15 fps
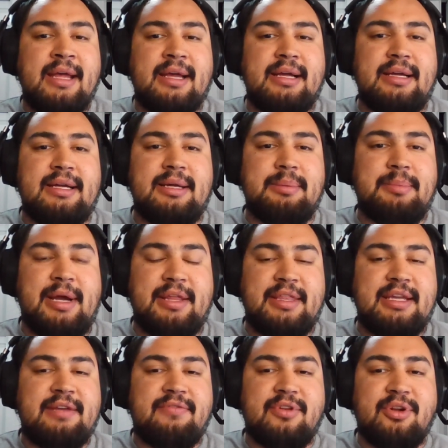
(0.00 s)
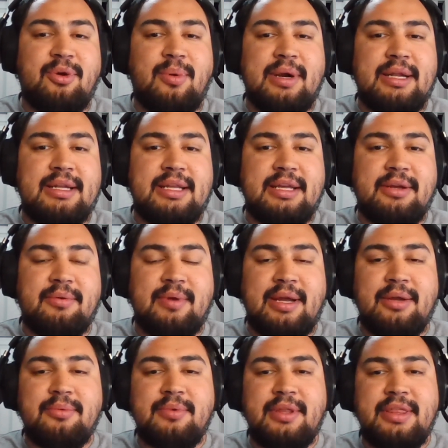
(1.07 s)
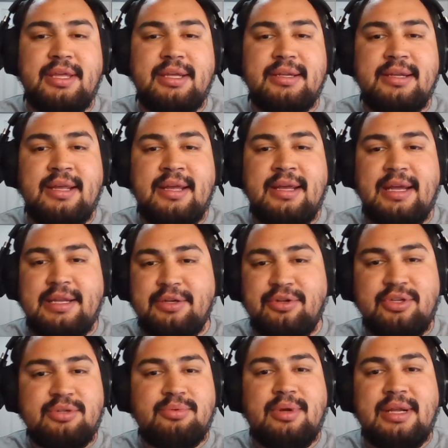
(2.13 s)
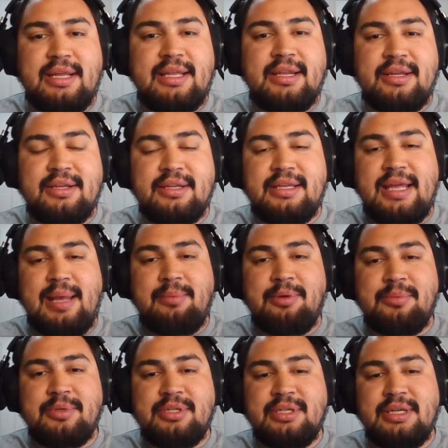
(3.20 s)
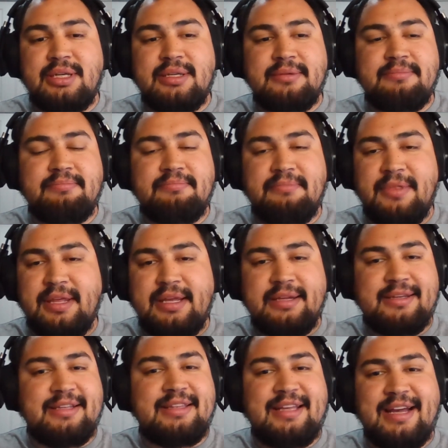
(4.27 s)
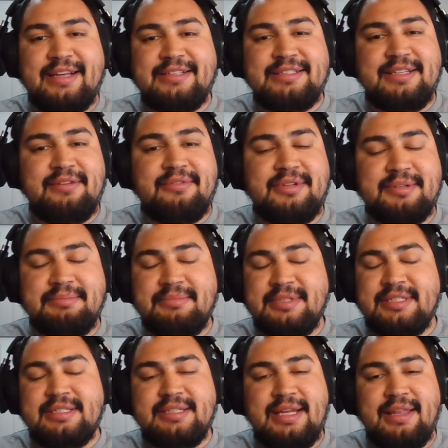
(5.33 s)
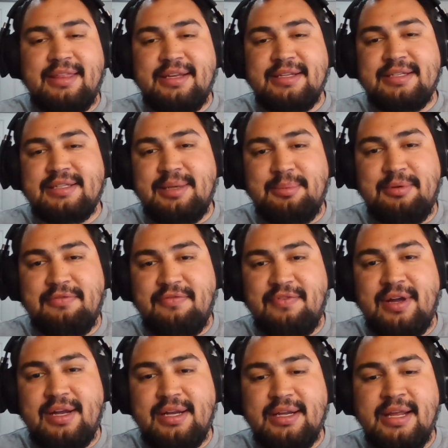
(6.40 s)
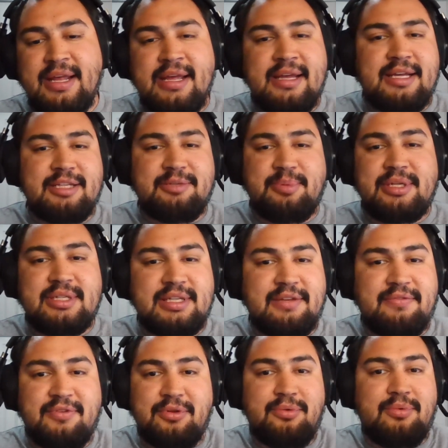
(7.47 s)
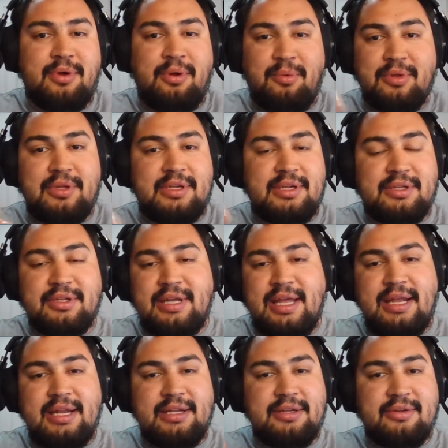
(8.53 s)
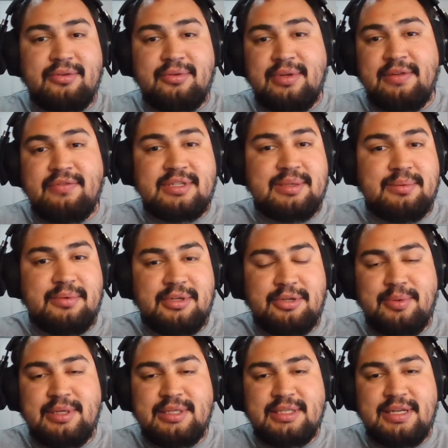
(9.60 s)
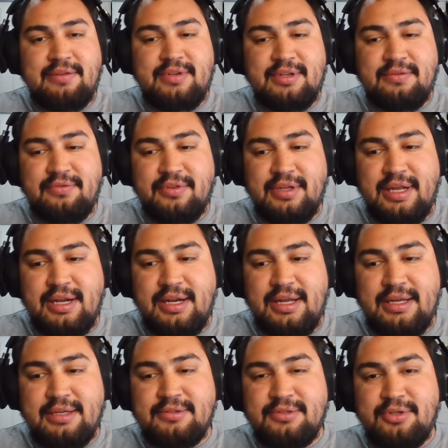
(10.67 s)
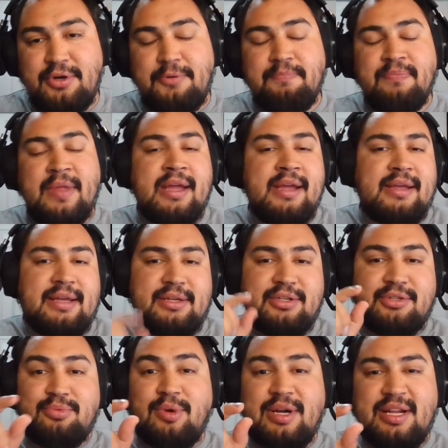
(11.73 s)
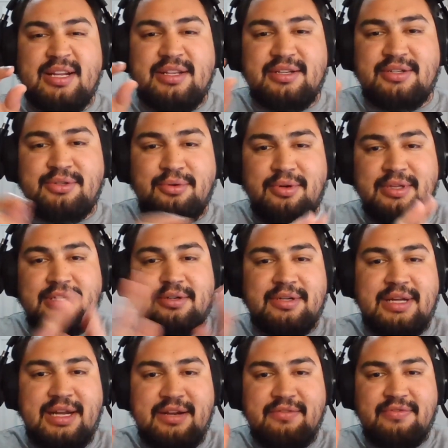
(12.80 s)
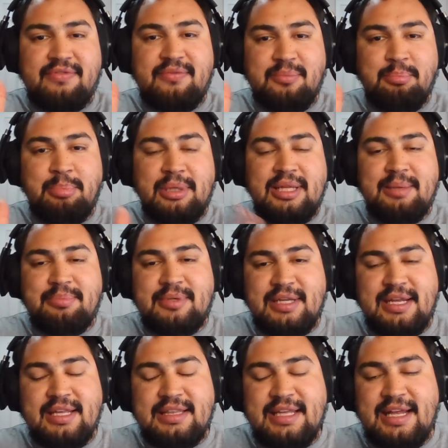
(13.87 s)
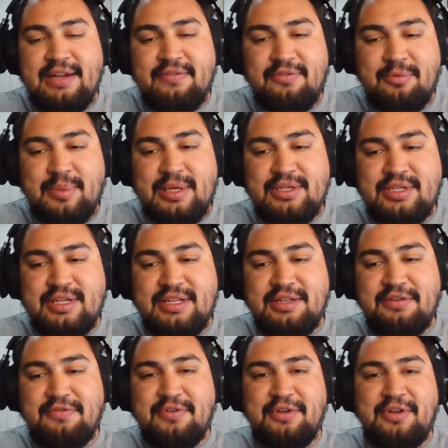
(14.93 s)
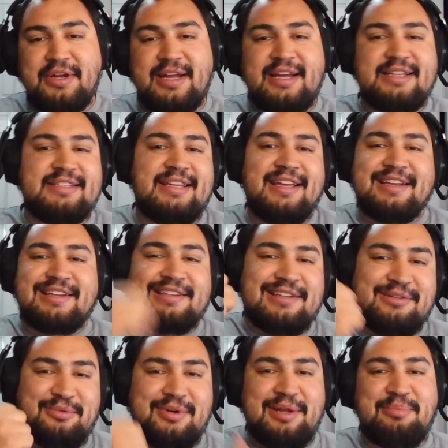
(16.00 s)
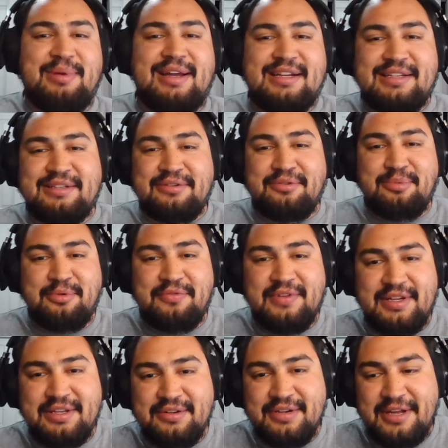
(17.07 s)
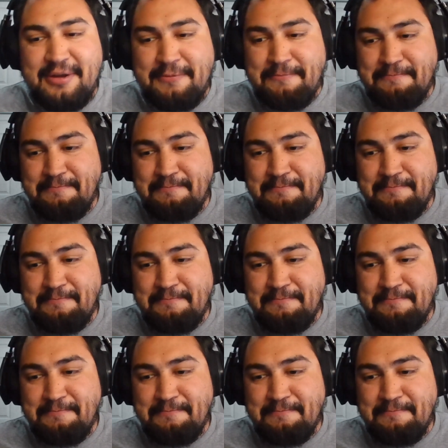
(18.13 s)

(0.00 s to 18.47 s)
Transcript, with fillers: Um, I think if you don't want to dink around with it, and you just want to get a good gaming machine then get the i7. It's, I think it's going to be fine, especially if you are willing to look at it and do even some of the tweaks that I've done for the i9. So I just wanted a short little kind of blip to get that information in there for you guys. We'll get back to the normal video now.